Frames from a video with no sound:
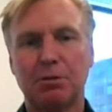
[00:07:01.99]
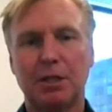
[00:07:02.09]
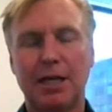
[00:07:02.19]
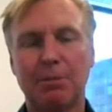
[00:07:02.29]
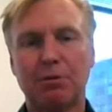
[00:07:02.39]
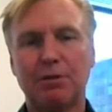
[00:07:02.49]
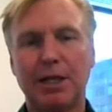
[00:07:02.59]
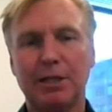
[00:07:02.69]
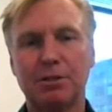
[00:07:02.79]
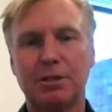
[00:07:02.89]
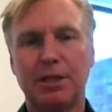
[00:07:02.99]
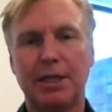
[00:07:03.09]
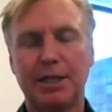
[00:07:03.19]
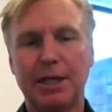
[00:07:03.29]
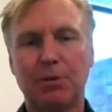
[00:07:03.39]
cloud providers
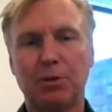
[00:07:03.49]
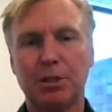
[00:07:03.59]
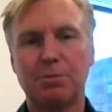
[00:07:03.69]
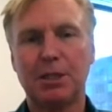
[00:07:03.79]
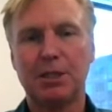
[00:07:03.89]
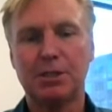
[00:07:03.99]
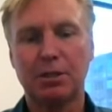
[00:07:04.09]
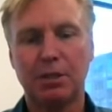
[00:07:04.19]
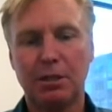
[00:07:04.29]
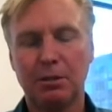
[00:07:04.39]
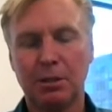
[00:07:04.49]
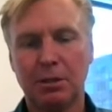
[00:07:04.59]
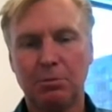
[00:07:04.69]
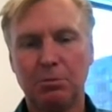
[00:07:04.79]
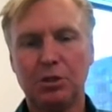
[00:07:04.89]
and networks, because they're all
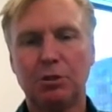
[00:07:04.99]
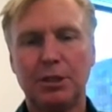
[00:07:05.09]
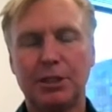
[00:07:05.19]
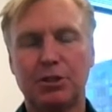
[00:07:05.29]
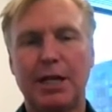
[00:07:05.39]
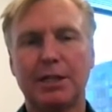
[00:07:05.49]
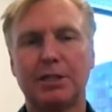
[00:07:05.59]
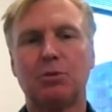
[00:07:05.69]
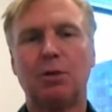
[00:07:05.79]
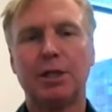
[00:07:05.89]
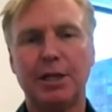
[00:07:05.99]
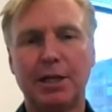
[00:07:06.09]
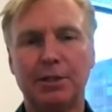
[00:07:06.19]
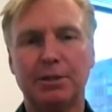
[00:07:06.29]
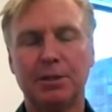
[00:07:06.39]
mutually attracted to one
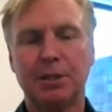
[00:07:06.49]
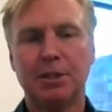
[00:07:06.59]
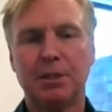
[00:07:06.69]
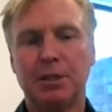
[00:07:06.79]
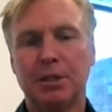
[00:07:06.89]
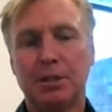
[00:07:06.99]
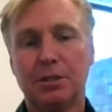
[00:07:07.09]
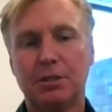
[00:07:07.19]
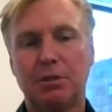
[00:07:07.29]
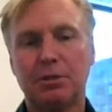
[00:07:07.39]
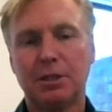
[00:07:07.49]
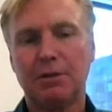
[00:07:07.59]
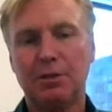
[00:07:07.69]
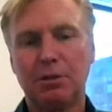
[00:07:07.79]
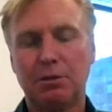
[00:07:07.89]
another. So to
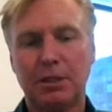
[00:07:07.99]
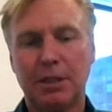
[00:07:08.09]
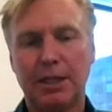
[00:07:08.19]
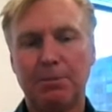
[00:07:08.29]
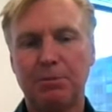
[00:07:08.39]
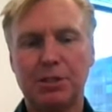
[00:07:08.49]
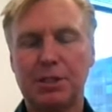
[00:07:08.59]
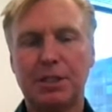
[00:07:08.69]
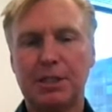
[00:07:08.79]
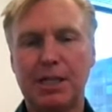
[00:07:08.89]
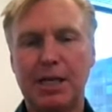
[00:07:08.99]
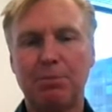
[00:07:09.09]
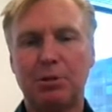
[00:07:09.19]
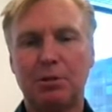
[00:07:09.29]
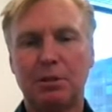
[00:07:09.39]
give you just an
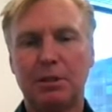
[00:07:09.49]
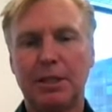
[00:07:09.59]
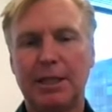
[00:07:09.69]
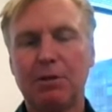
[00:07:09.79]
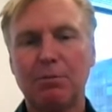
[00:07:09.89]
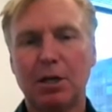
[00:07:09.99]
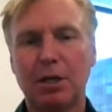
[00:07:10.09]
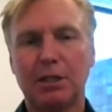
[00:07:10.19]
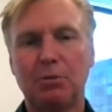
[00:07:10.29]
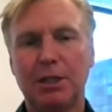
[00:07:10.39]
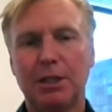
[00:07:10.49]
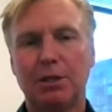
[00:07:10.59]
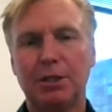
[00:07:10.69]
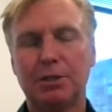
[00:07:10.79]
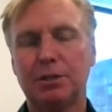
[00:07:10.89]
example, in every market that we
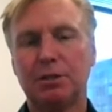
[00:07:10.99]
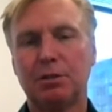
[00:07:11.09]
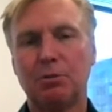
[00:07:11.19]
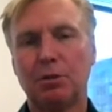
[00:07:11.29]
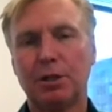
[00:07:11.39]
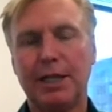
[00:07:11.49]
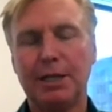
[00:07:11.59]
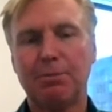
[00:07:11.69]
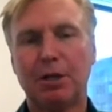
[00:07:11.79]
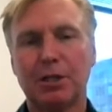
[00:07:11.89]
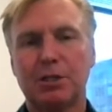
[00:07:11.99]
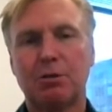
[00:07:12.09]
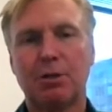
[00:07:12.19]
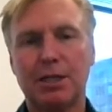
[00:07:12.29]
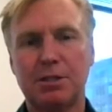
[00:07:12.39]
go into, and we're in 8 markets
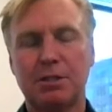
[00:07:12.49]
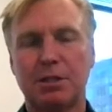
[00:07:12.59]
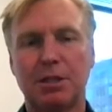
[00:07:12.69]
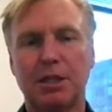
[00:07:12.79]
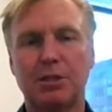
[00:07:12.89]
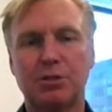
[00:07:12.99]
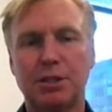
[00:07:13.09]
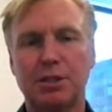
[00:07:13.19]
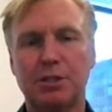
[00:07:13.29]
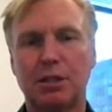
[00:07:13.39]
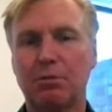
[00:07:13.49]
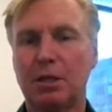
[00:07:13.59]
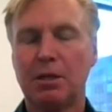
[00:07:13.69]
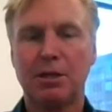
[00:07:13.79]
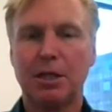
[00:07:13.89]
across the country, so
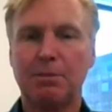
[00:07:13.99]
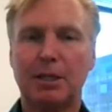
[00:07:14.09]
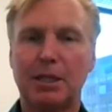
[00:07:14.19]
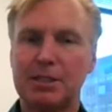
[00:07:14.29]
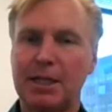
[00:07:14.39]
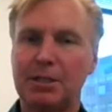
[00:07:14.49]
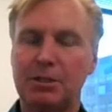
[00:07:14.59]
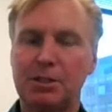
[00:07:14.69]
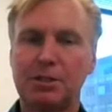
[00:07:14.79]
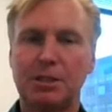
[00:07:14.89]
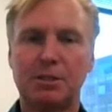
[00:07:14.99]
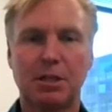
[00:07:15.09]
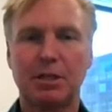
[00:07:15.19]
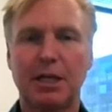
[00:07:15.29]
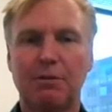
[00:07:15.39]
think about Los Angeles and
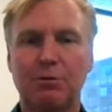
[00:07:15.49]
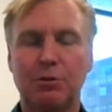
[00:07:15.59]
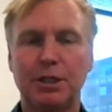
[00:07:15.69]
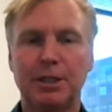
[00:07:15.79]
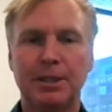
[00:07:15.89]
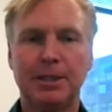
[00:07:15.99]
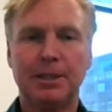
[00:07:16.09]
Southern California,